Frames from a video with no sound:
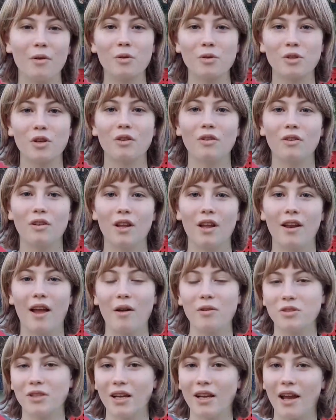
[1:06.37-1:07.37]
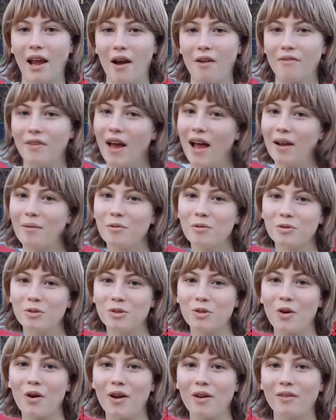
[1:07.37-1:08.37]
also learn how to take care of the
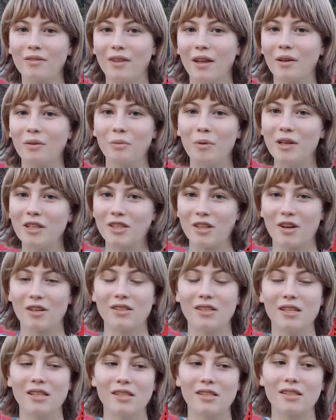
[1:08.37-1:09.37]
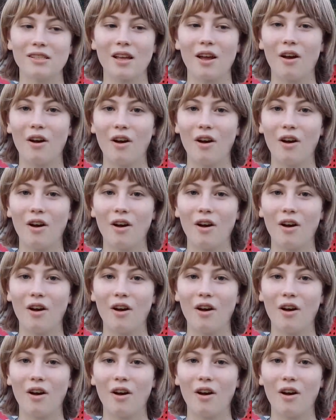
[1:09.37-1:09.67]
animals during winter and seasons that are